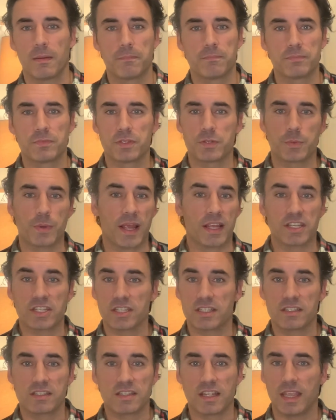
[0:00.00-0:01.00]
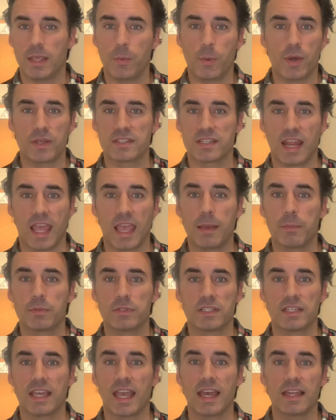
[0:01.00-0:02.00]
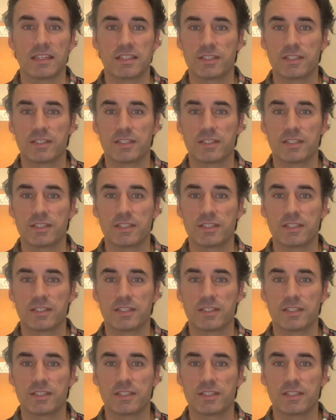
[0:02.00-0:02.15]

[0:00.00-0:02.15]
directions that he wasn't able to get